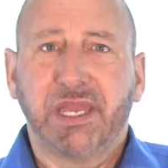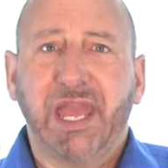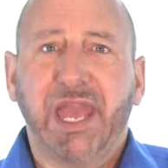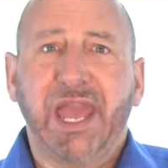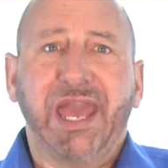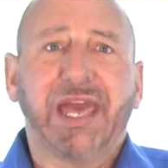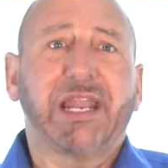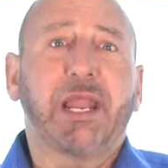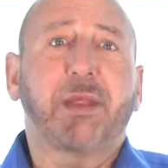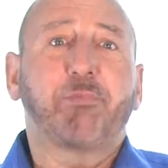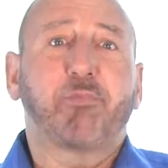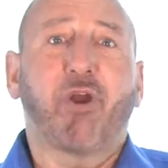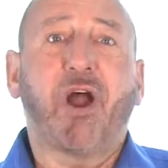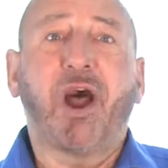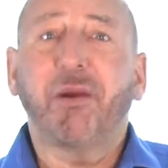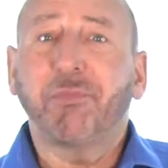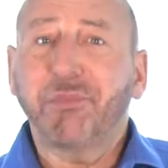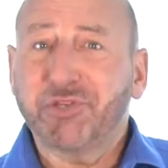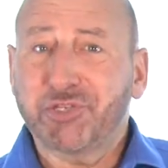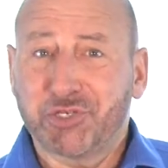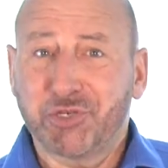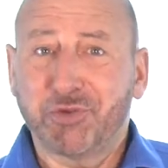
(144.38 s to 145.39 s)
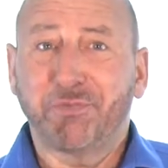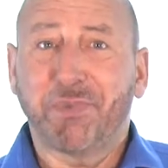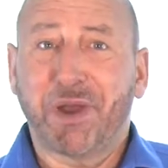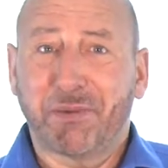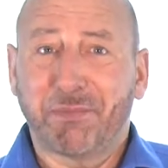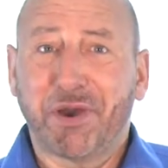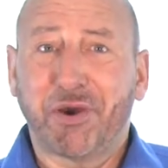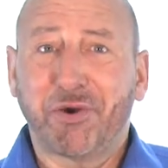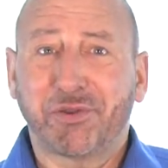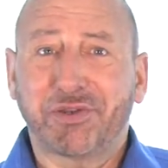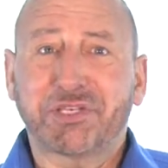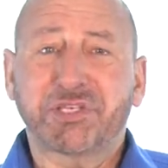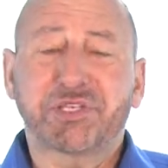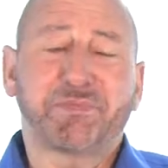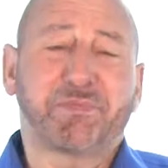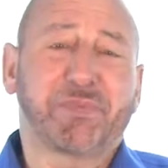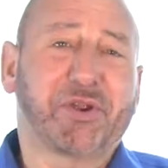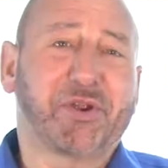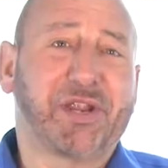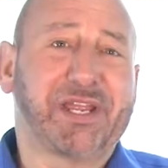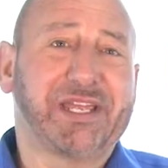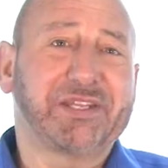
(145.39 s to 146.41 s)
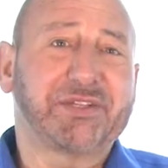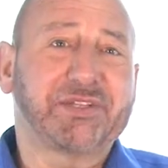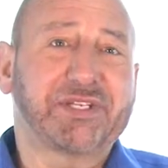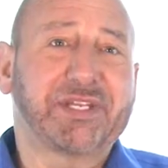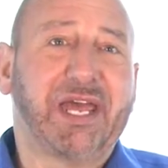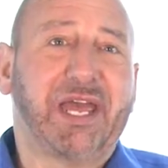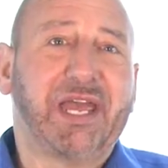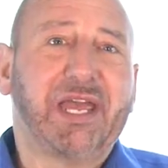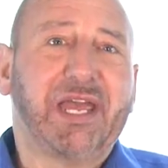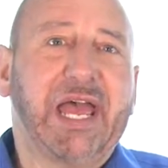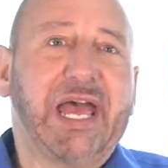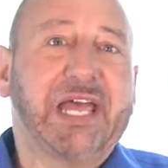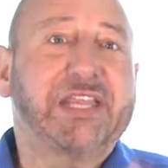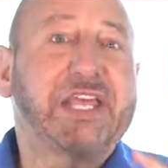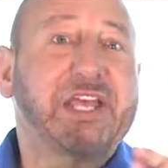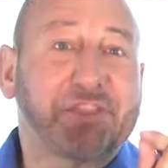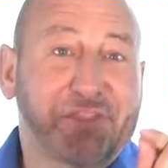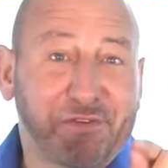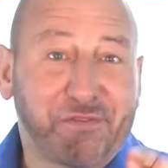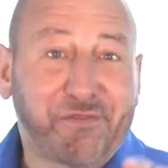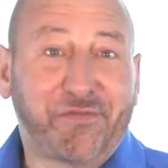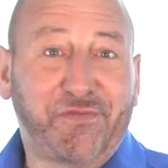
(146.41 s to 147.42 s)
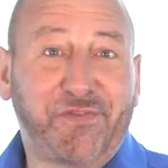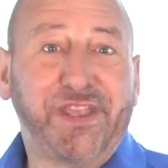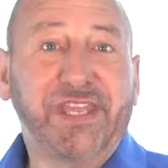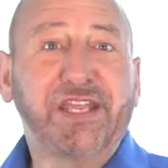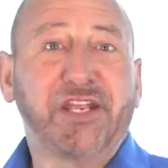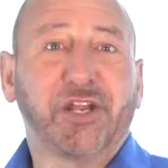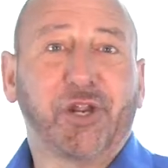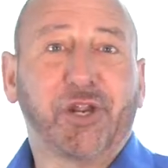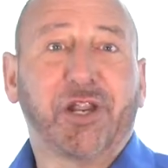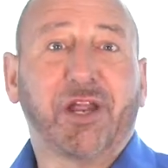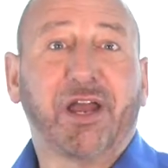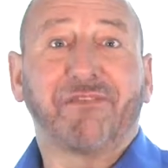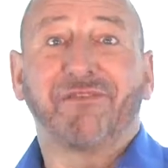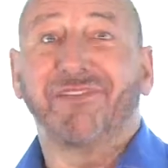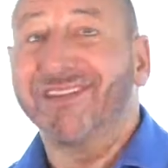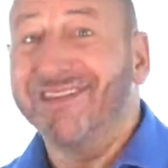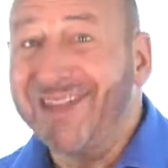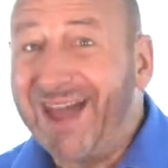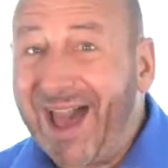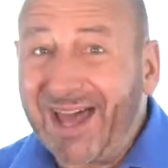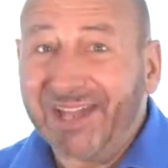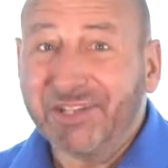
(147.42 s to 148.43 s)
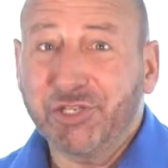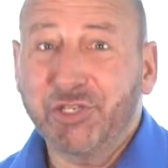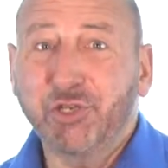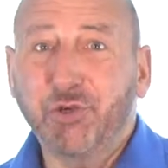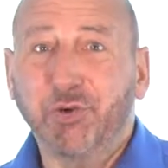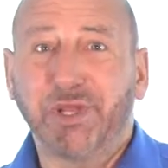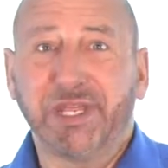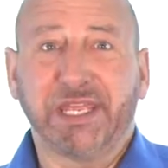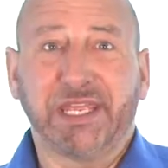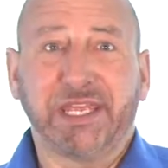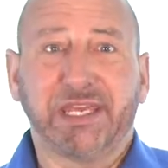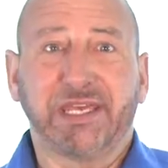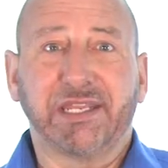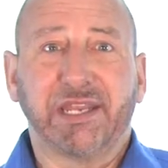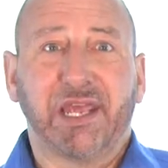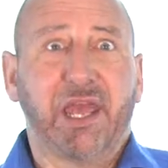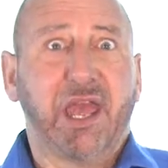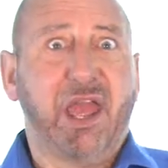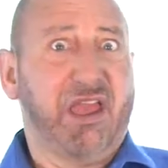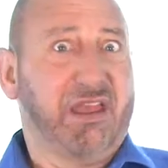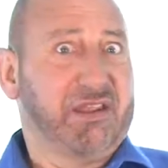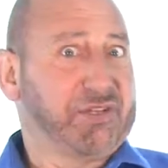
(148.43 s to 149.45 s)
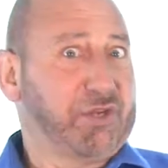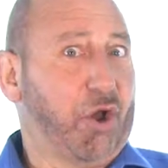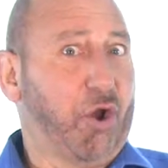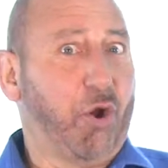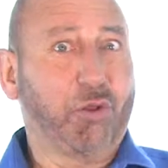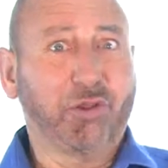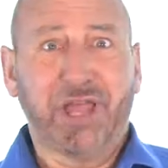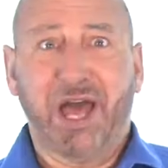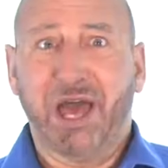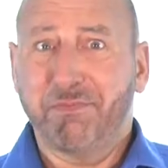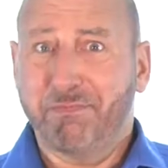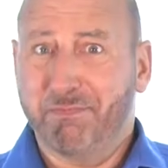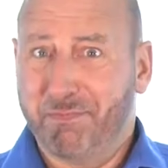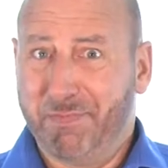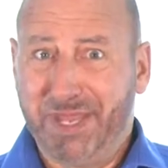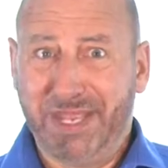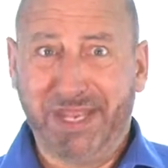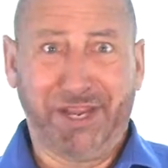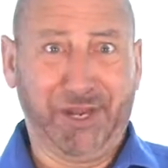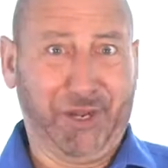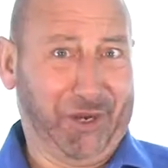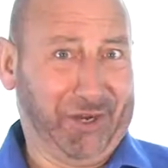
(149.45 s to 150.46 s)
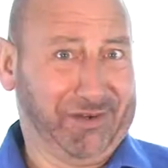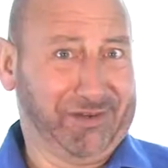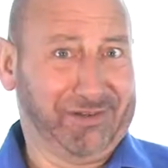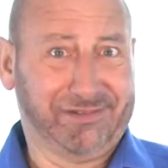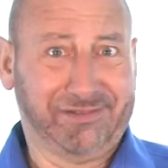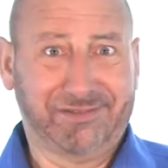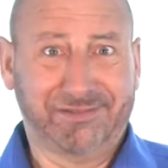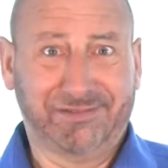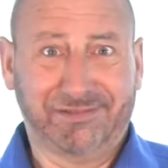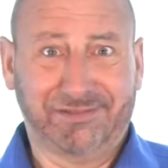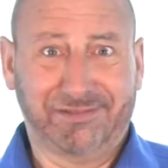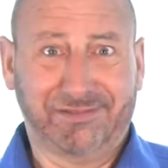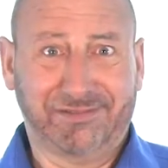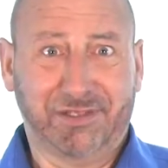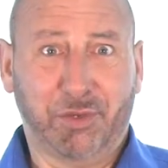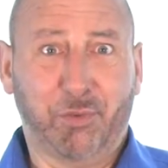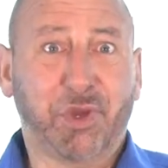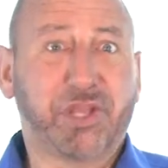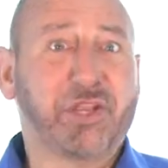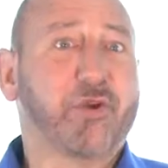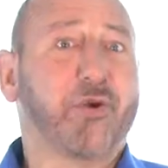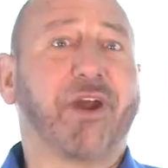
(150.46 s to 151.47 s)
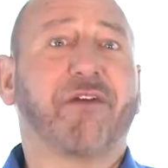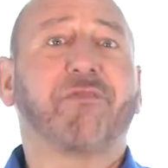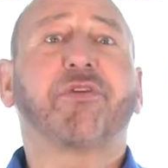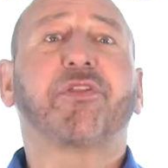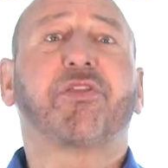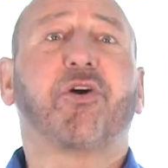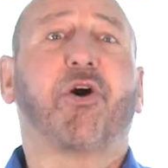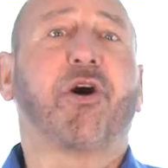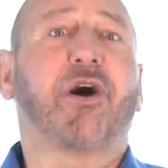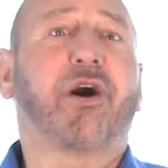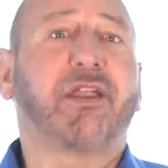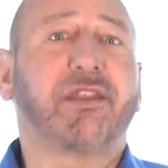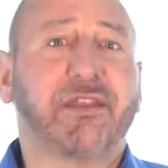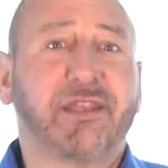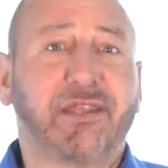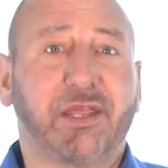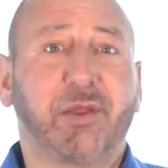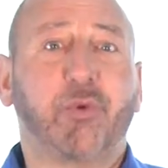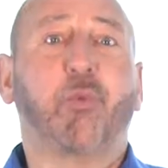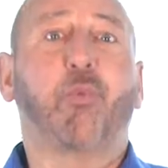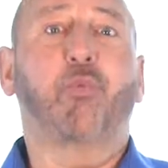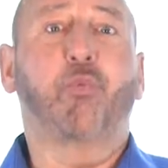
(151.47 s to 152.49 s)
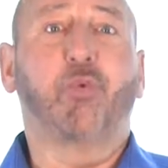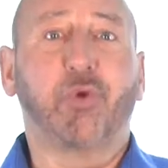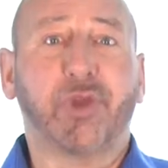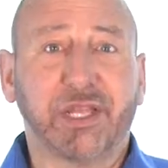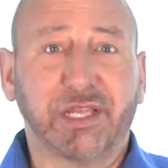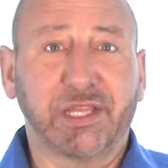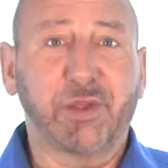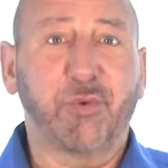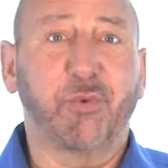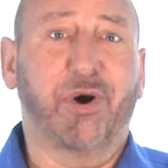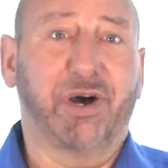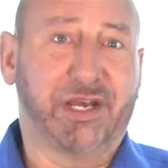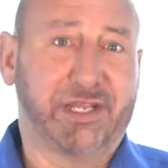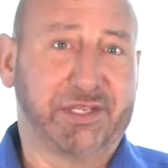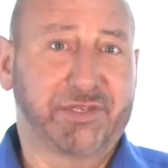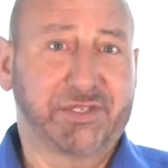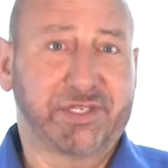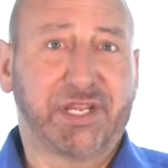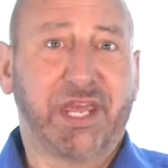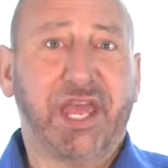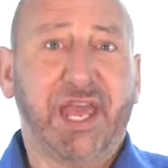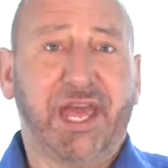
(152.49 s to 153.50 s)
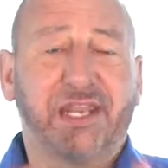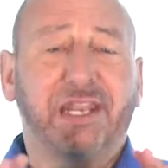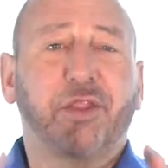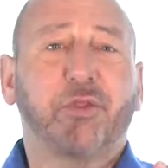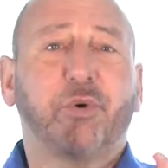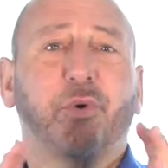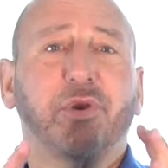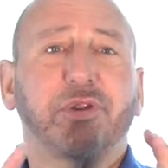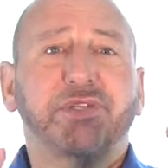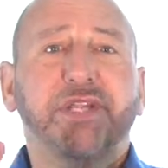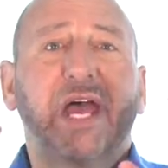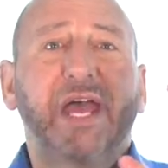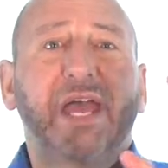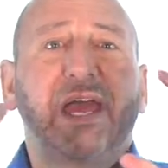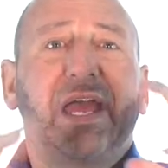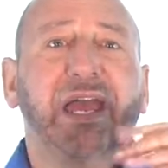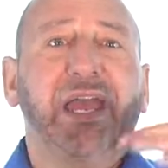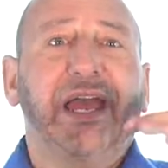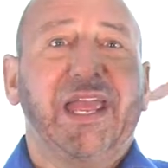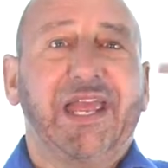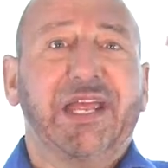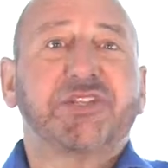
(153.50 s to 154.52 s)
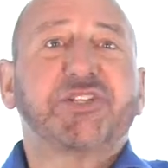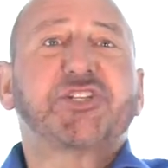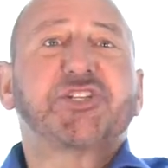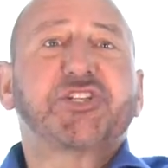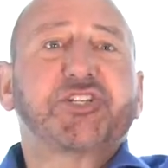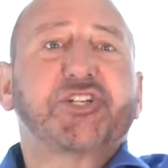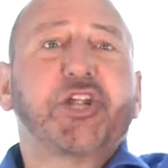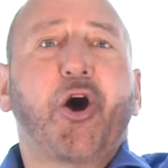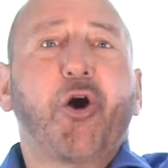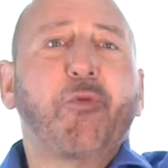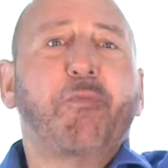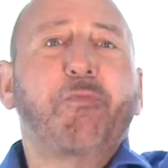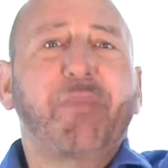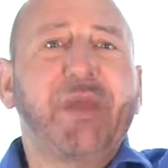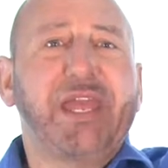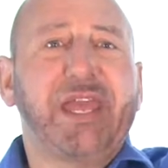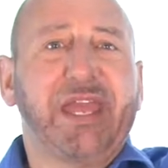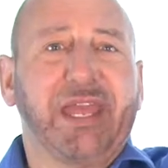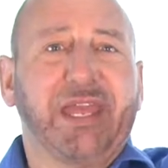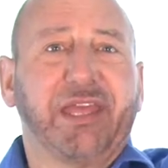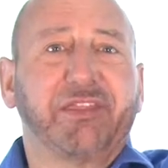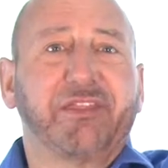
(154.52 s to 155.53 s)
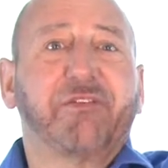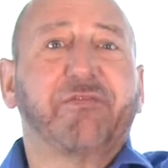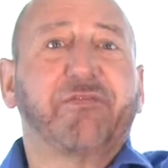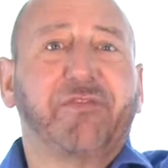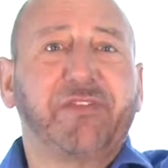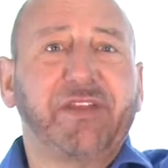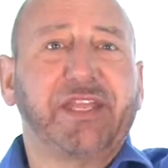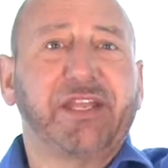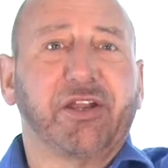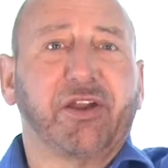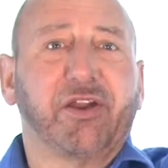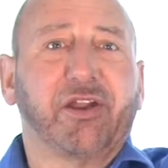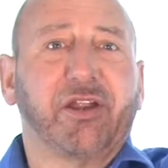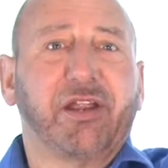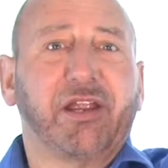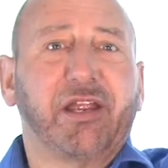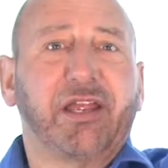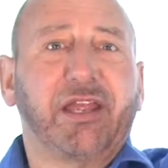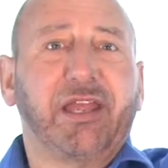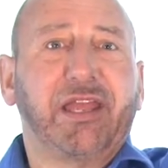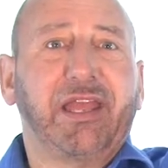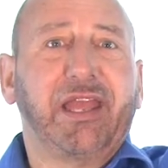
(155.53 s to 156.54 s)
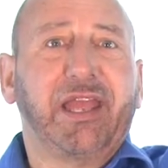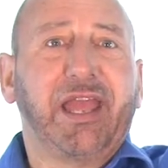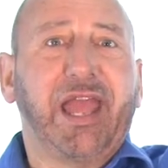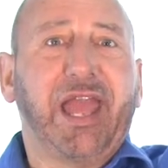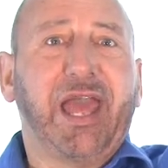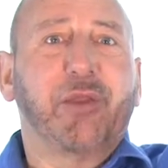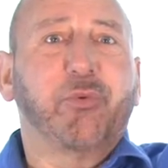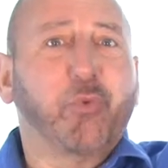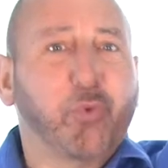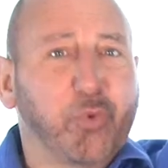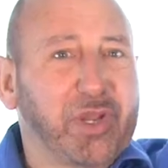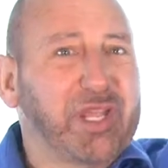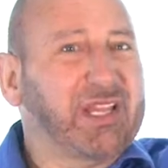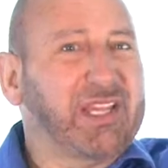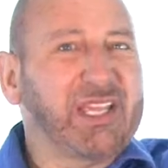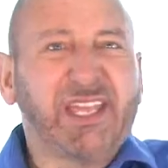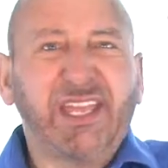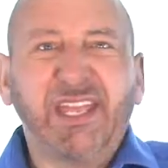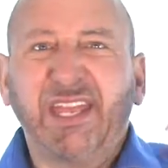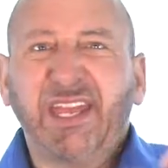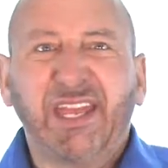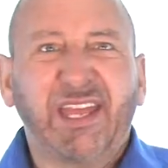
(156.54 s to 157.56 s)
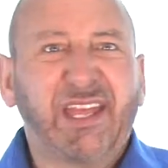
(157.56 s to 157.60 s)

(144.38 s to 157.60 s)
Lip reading: And I promise you by my own experience that the fear of not doing it is a whole lot bigger than what you ever thought it really was. In other words, it's so big, the fear, and really,